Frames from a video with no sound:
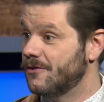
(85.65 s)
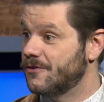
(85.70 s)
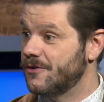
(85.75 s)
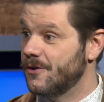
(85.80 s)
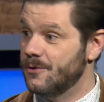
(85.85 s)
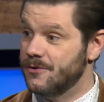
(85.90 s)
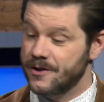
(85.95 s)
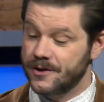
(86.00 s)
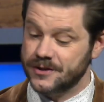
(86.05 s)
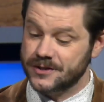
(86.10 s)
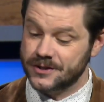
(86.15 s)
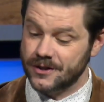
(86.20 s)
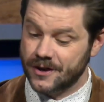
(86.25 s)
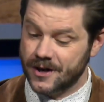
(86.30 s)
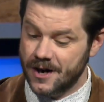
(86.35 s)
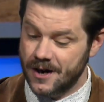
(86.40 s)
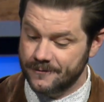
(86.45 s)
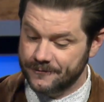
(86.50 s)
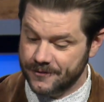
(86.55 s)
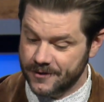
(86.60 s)
So oh. the
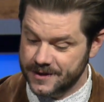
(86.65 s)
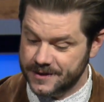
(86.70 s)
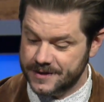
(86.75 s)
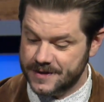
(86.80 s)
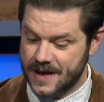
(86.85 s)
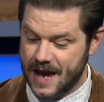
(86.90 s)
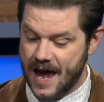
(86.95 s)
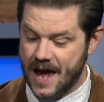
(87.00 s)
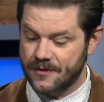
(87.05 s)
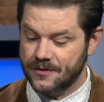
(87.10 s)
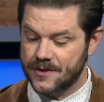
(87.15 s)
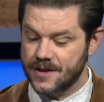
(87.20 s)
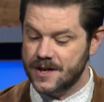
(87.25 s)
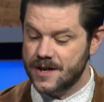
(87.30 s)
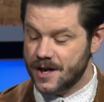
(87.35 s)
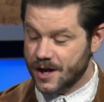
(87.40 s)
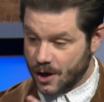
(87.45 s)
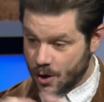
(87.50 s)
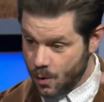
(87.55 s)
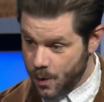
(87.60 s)
circumference at
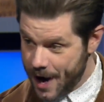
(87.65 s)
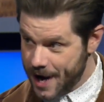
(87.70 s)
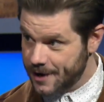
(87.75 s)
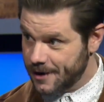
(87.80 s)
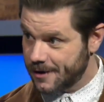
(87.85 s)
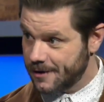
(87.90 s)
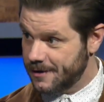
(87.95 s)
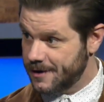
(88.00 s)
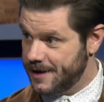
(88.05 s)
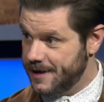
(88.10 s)
the equator